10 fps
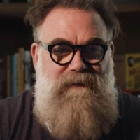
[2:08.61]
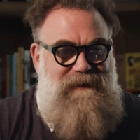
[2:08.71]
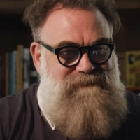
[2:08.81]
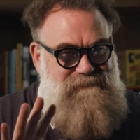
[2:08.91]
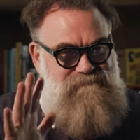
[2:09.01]

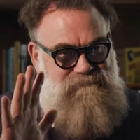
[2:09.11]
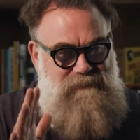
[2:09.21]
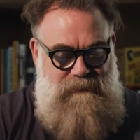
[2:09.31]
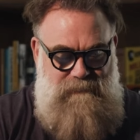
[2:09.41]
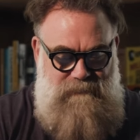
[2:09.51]

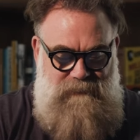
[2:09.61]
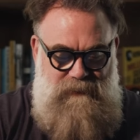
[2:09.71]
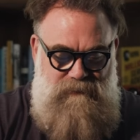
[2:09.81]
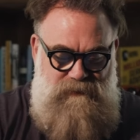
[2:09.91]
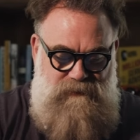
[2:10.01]

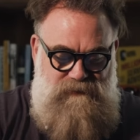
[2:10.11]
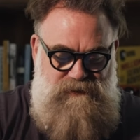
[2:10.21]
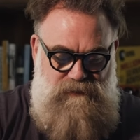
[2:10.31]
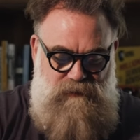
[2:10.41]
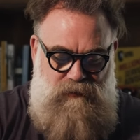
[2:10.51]
you could
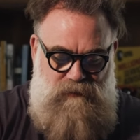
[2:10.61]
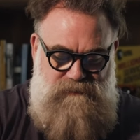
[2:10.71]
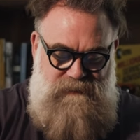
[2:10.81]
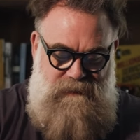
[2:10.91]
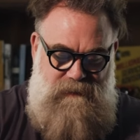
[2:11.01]
shoot
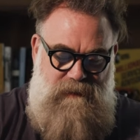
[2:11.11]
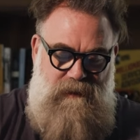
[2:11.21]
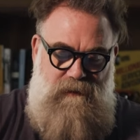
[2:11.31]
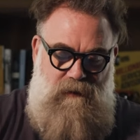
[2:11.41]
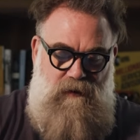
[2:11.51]
holes in it
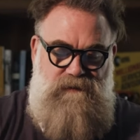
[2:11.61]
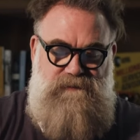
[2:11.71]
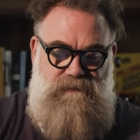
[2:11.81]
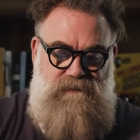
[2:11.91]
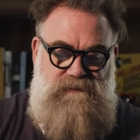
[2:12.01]

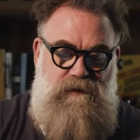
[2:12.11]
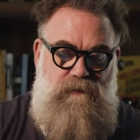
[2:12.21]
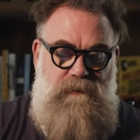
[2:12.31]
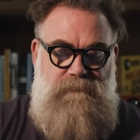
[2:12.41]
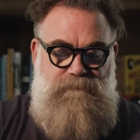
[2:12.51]
also. So